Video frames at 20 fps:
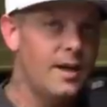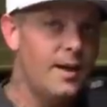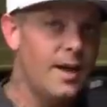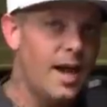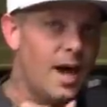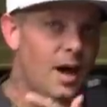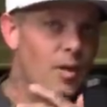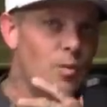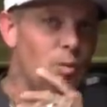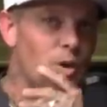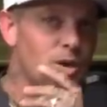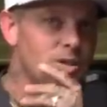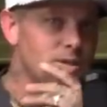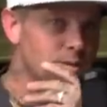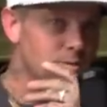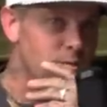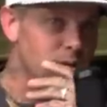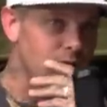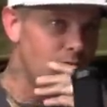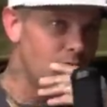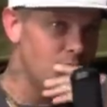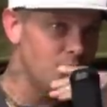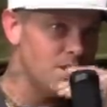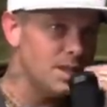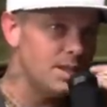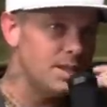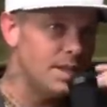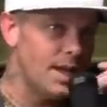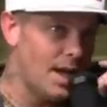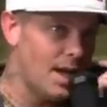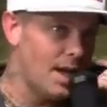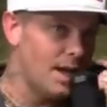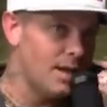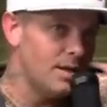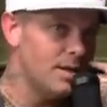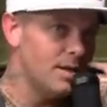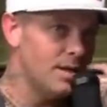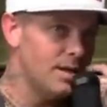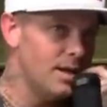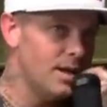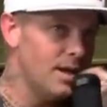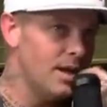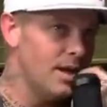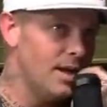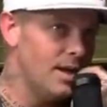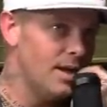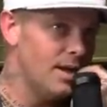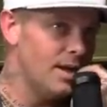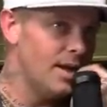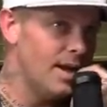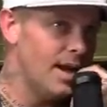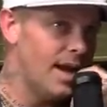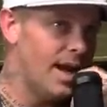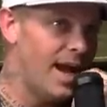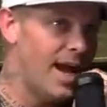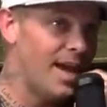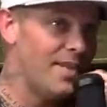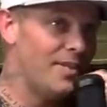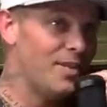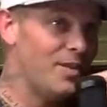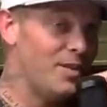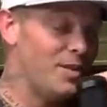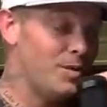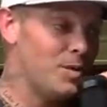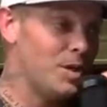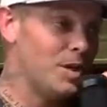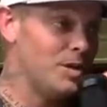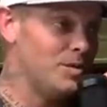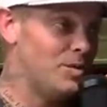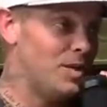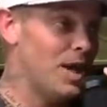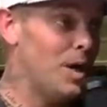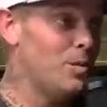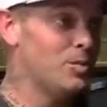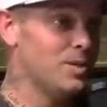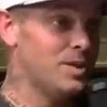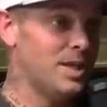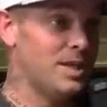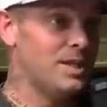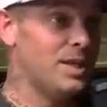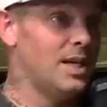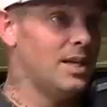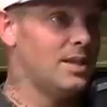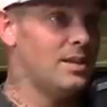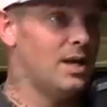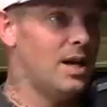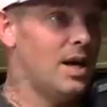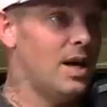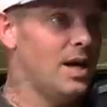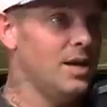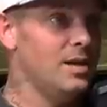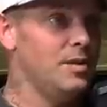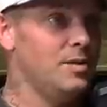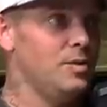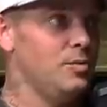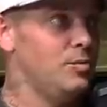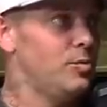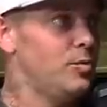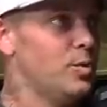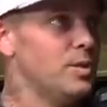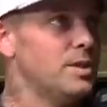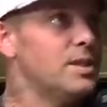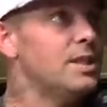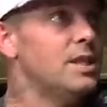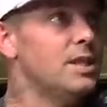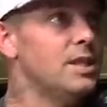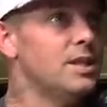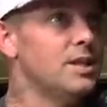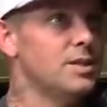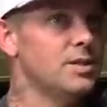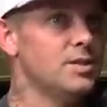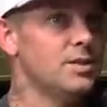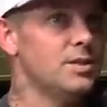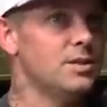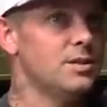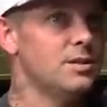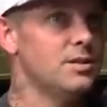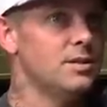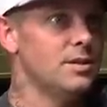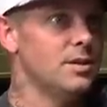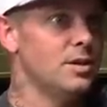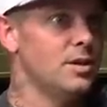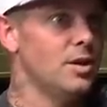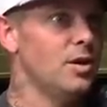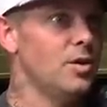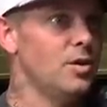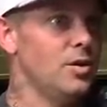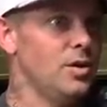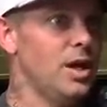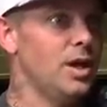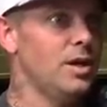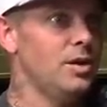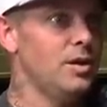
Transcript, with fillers: how was it becoming a dad? At because that was at like the height, dude. Fourteen years that ago. was twenty